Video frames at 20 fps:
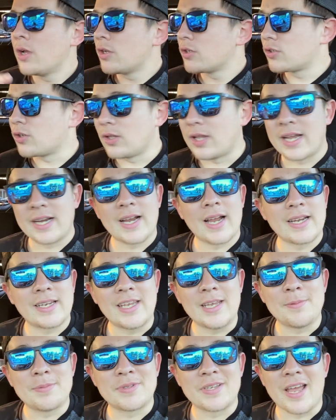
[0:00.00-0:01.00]
So like I
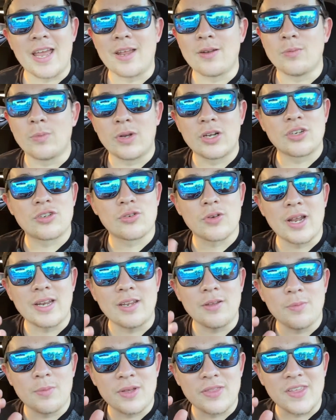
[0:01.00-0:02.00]
keep saying, we're
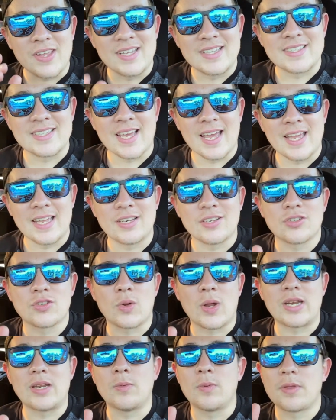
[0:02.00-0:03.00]
training with intent,
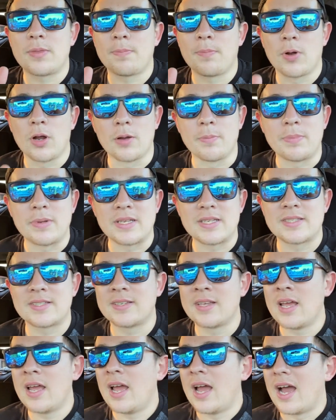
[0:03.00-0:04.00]
training with purpose,
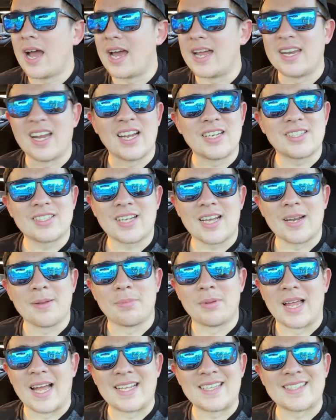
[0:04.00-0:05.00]
not just kind of
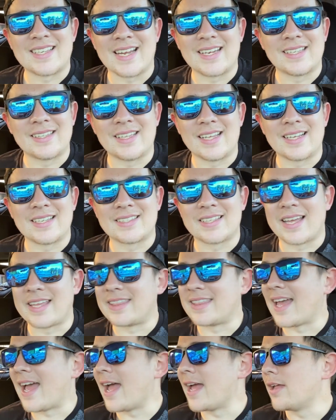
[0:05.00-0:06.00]
blindsiding things like
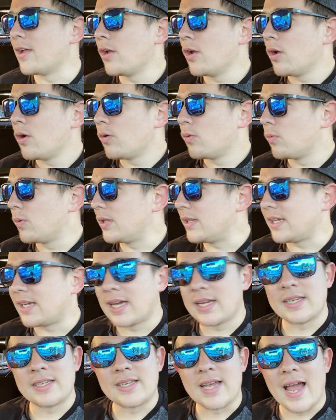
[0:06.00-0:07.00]
that, really kind
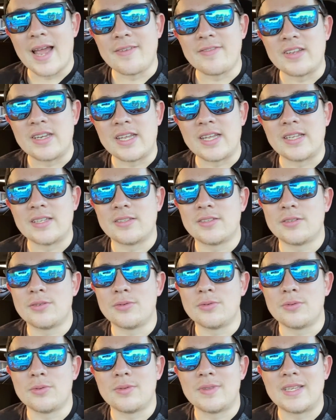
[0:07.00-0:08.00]
of diving
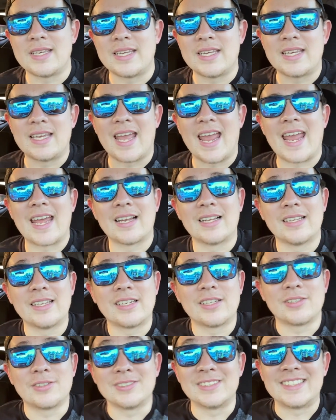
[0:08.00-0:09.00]
into the
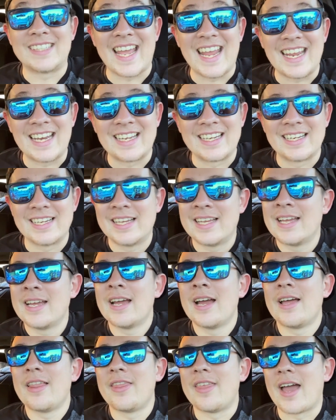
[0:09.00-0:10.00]
analytical data
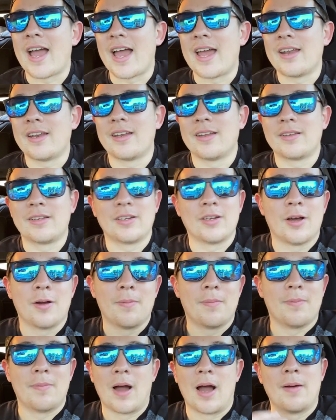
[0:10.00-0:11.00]
that, you know,
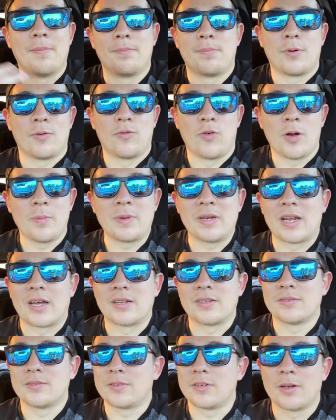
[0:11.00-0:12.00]
I'm performing
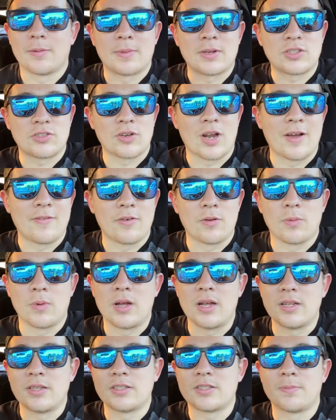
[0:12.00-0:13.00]
on, you know, my Strava
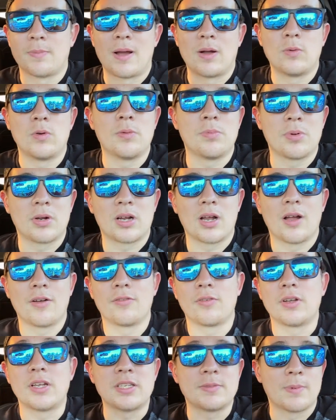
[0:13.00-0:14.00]
runs, my Whoop
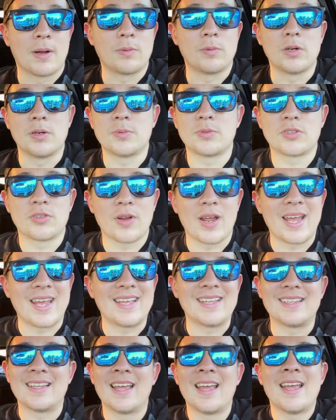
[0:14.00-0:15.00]
recoveries, my Whoop
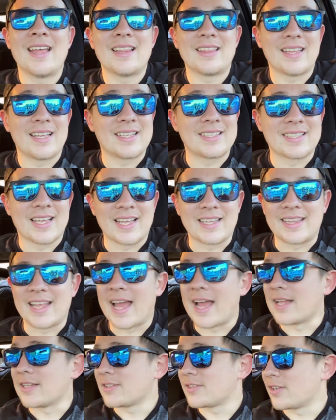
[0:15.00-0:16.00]
strain, things like
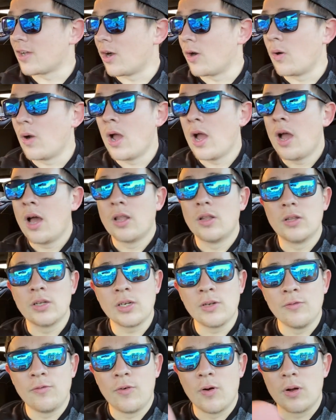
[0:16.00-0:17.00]
that. So
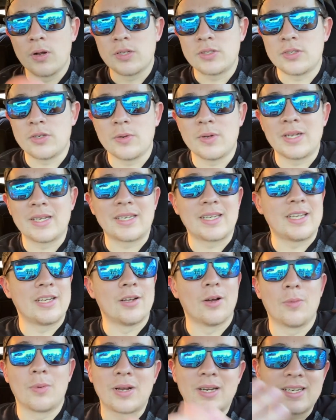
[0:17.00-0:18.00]
looking forward to it. You know,
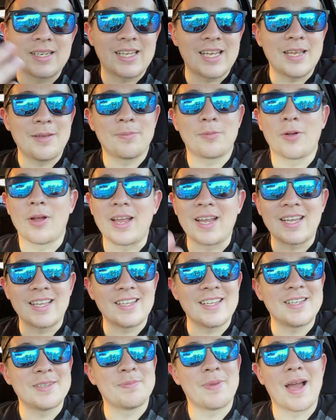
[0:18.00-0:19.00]
we're going to keep cranking
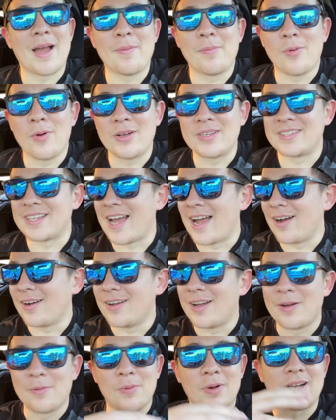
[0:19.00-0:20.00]
these bad boys out,
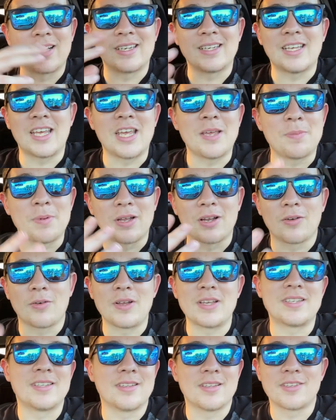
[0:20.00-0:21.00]
and we're going to keep
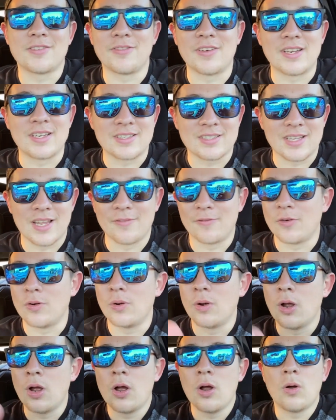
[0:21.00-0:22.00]
increasing this fitness level
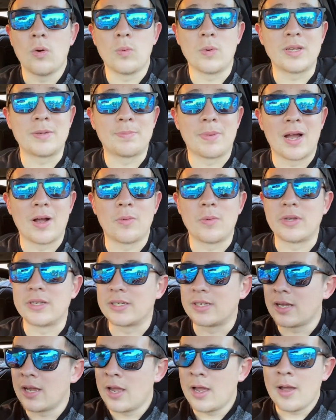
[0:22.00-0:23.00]
week by
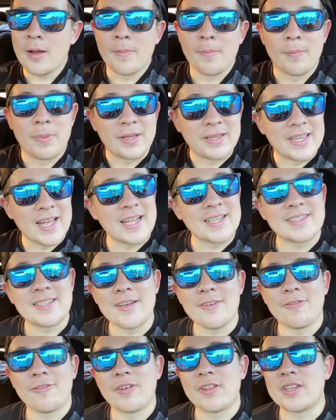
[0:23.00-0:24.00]
week. But that's
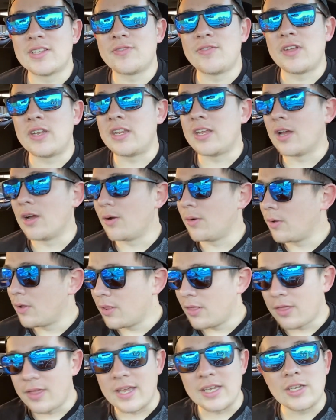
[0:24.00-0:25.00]
it for this video.
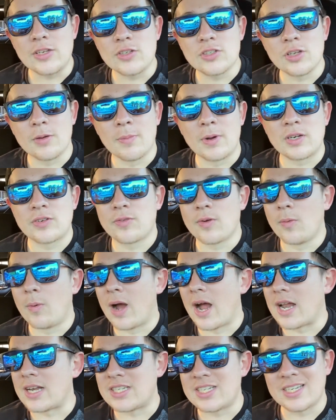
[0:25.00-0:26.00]
Thank you so much for
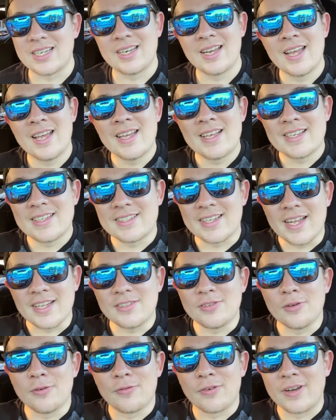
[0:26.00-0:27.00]
watching. Stay
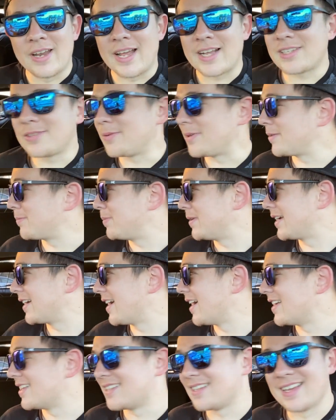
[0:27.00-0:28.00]
tuned for next week,
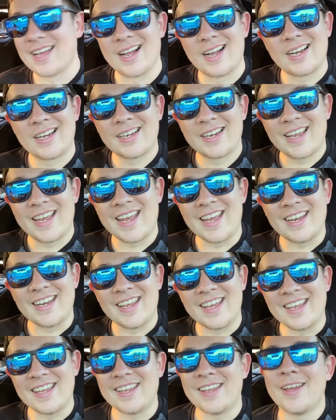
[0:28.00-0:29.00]
because hint,
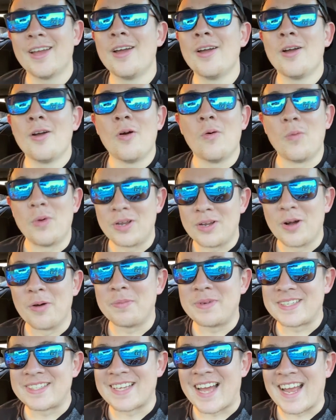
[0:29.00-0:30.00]
hint, we're going to
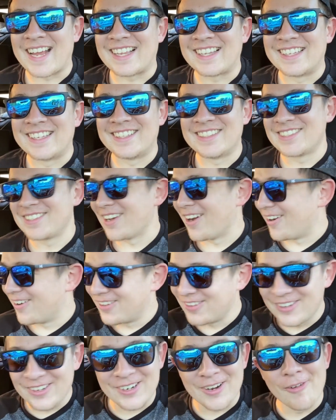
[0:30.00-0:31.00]
be cycling. So
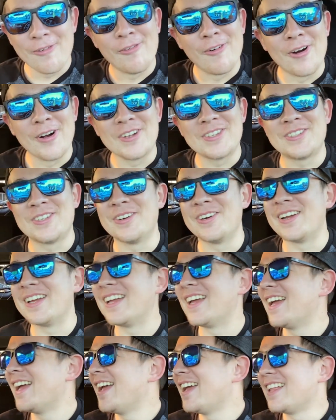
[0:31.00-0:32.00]
looking forward to it.
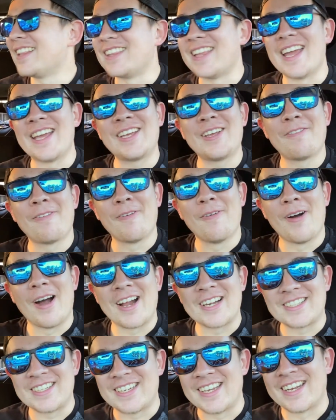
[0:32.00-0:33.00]
Thank you for
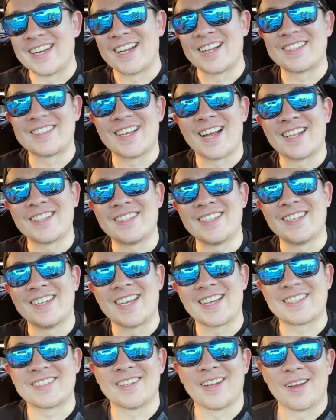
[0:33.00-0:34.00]
watching, and I'll talk to you
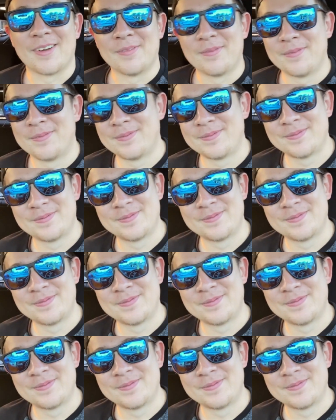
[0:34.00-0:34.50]
next time.